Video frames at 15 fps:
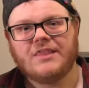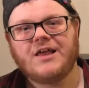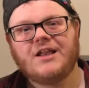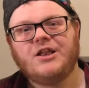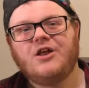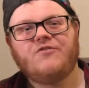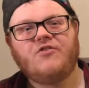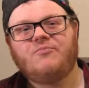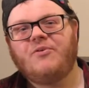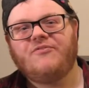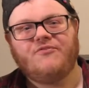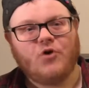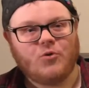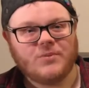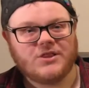and that love of
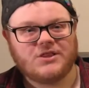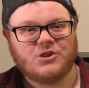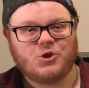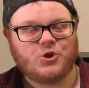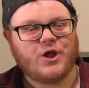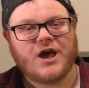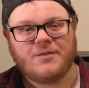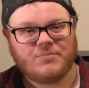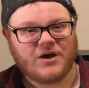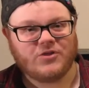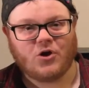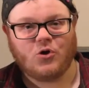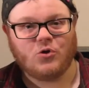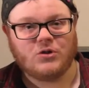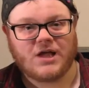performance is shared by
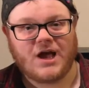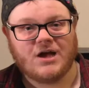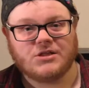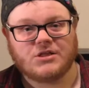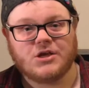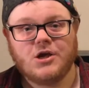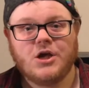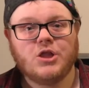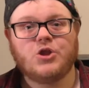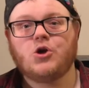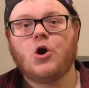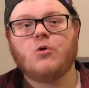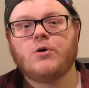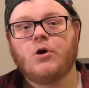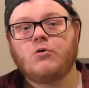the whole cast. The
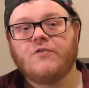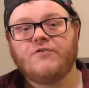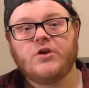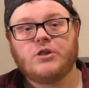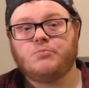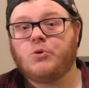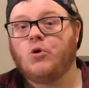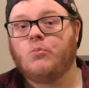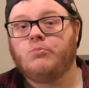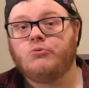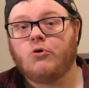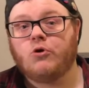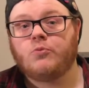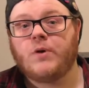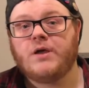choreography is pure
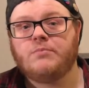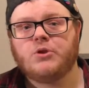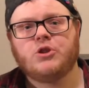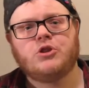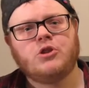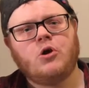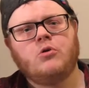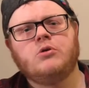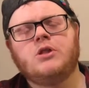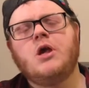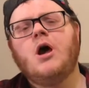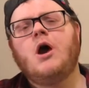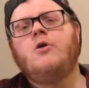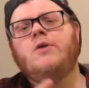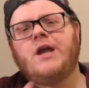Broadway, but the songs
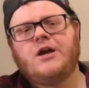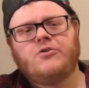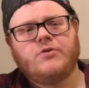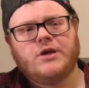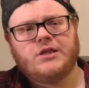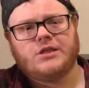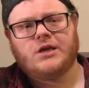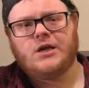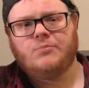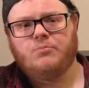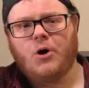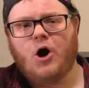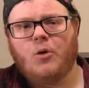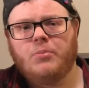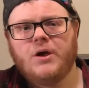are anachronistically
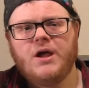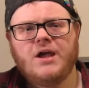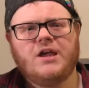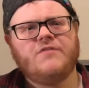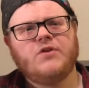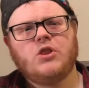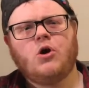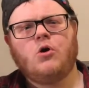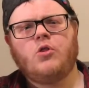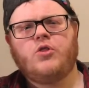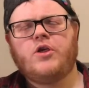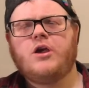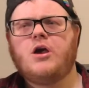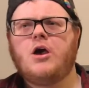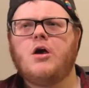pop, giving the whole
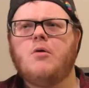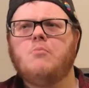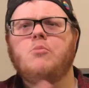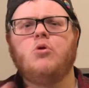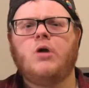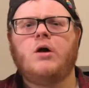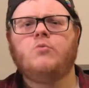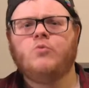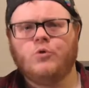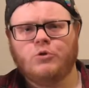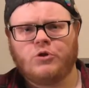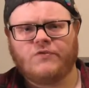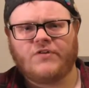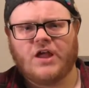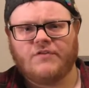thing a Moulin
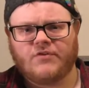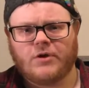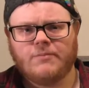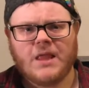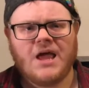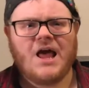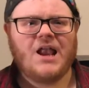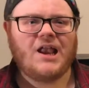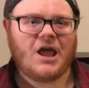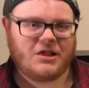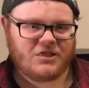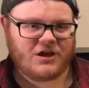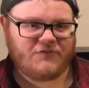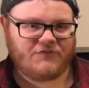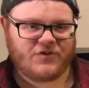Rouge flavour. Like
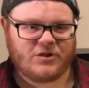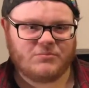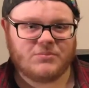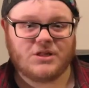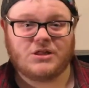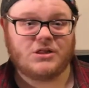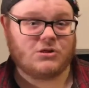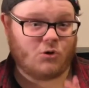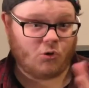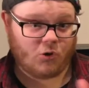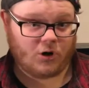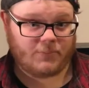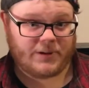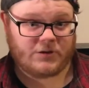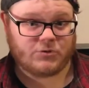that film, this is
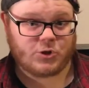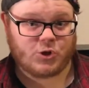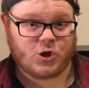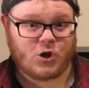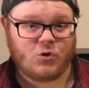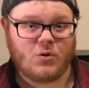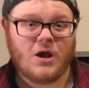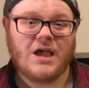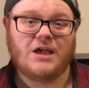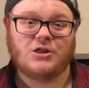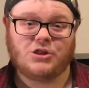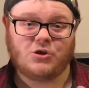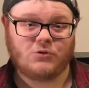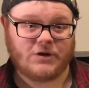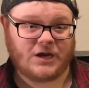all about the show,
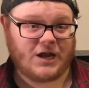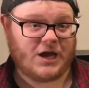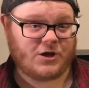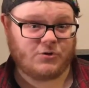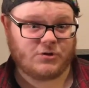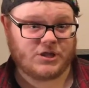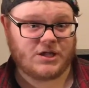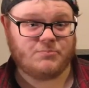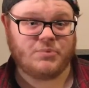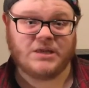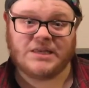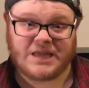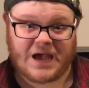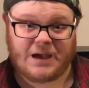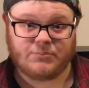historical accuracy be
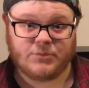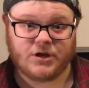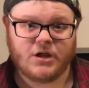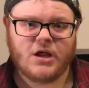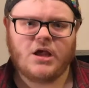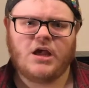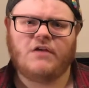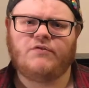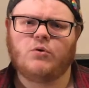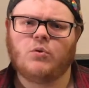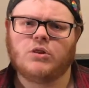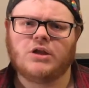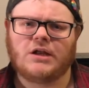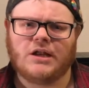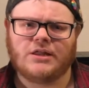damned. If you
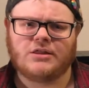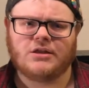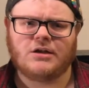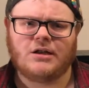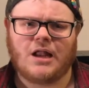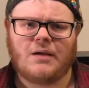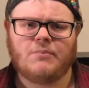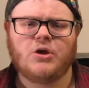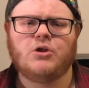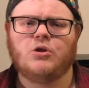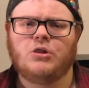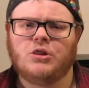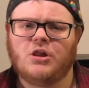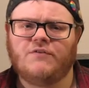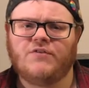want the glitz and glamour,
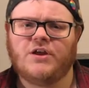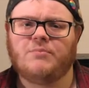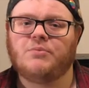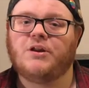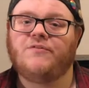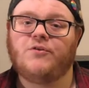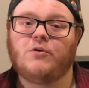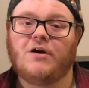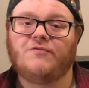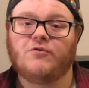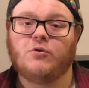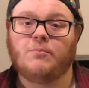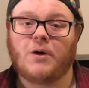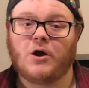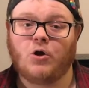you'll love it, but if you're
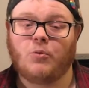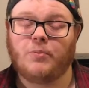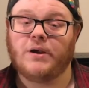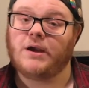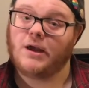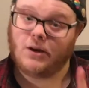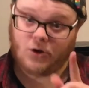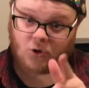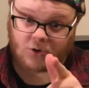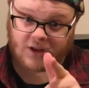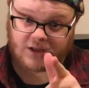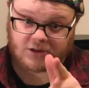after a biopic, look